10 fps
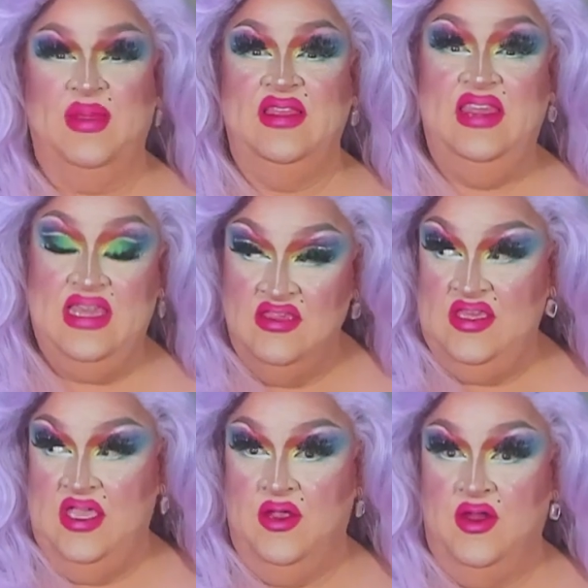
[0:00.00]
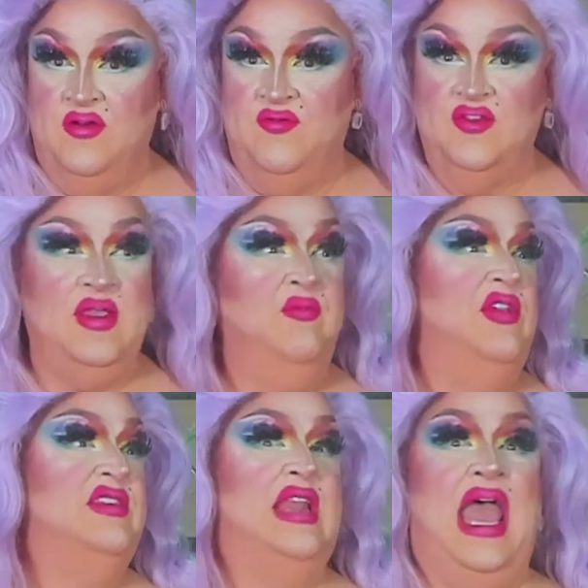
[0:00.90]
But this year, for some
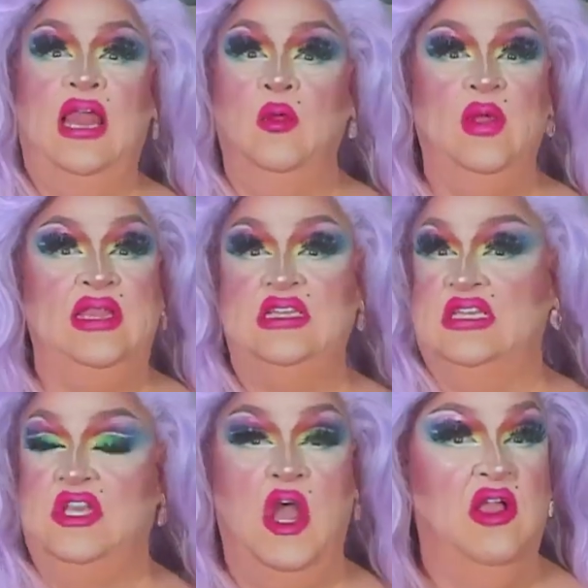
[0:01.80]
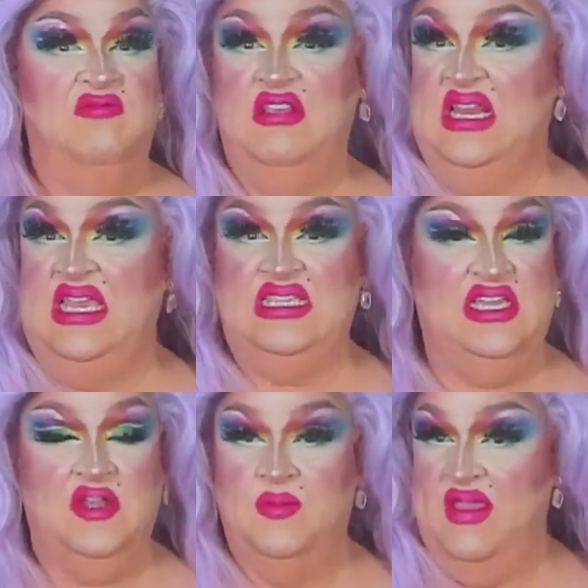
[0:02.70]
reason, Halloween did not really
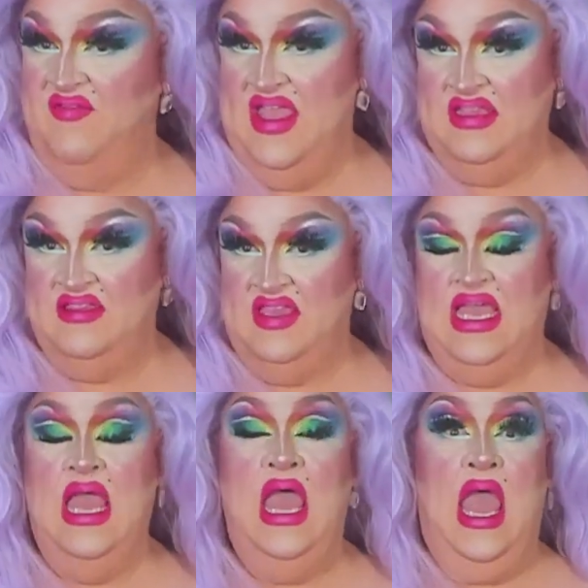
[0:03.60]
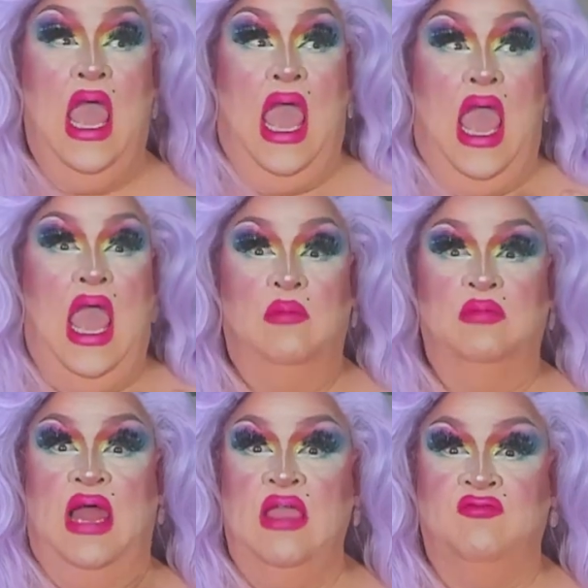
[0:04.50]
tickle my fancy. And
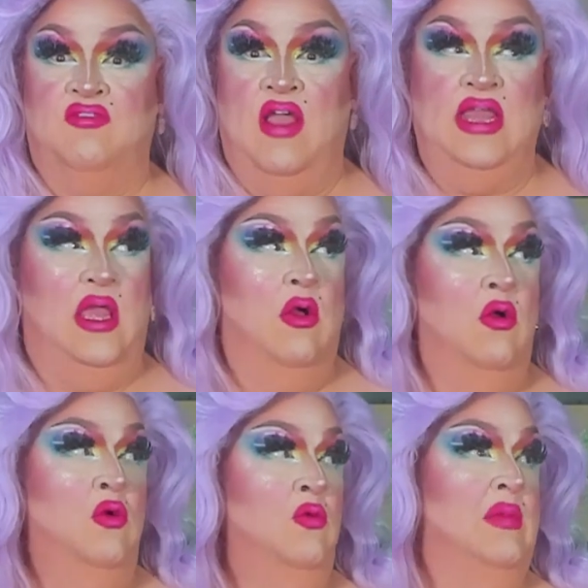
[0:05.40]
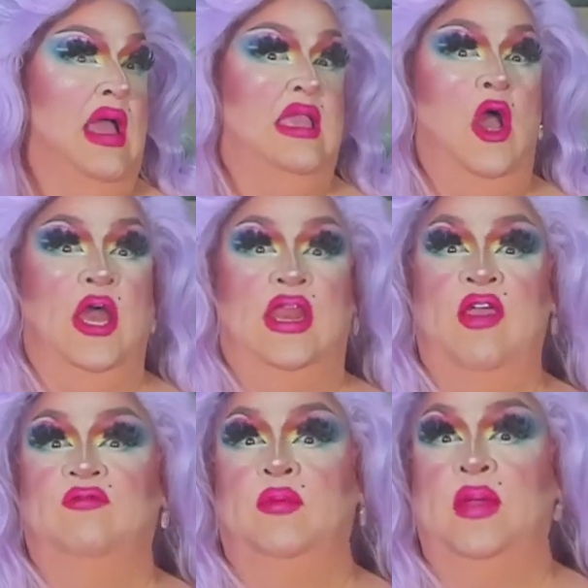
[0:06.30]
Black Friday, oh my God,
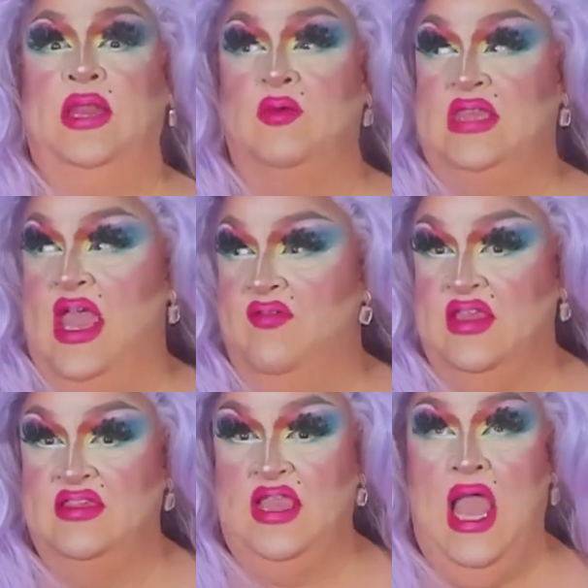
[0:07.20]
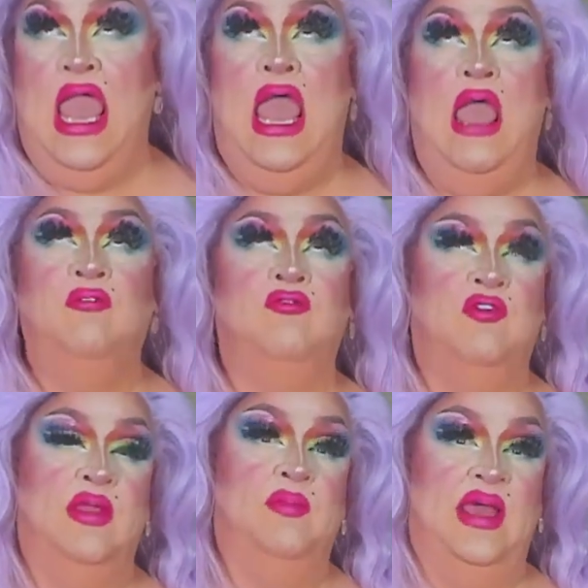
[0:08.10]
everybody was having a sale.
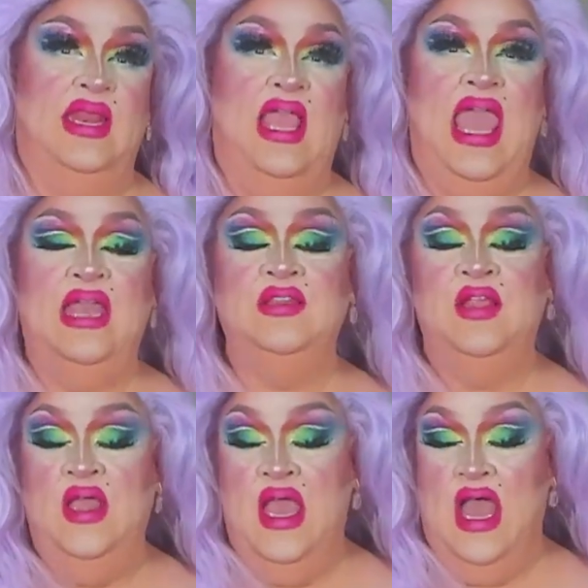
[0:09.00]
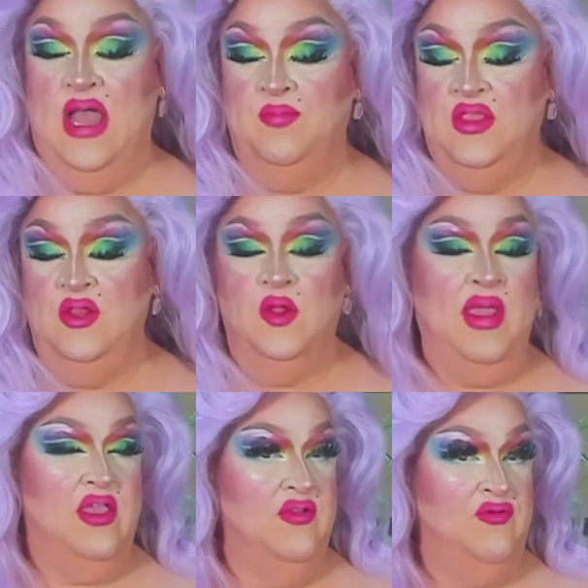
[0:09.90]
Everybody. And,
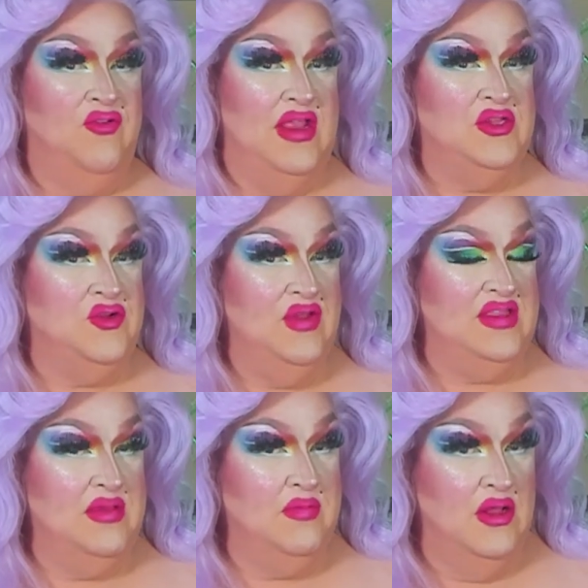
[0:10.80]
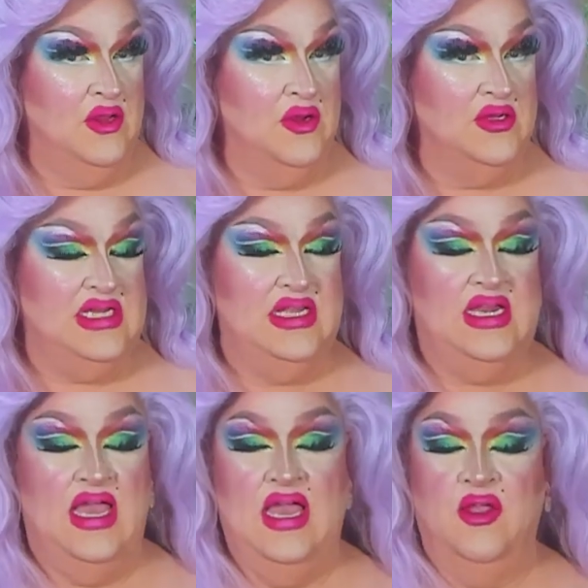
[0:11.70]
my good friend Teresa Mulhern did
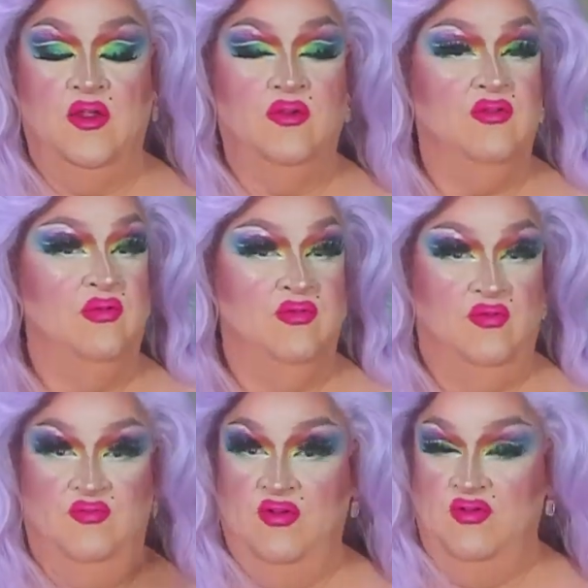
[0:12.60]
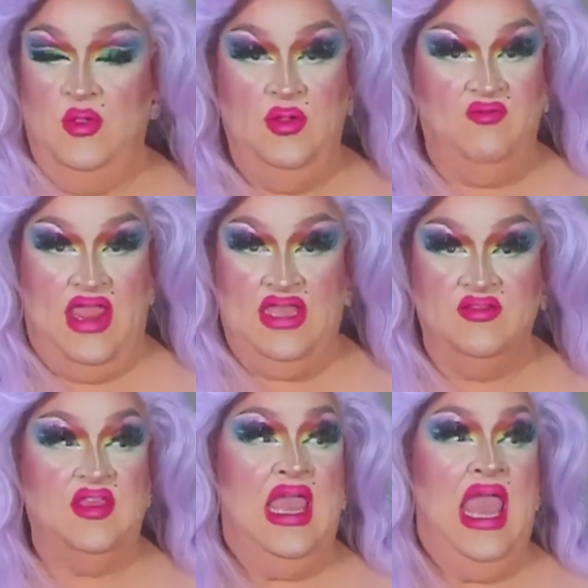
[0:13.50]
her review and rants.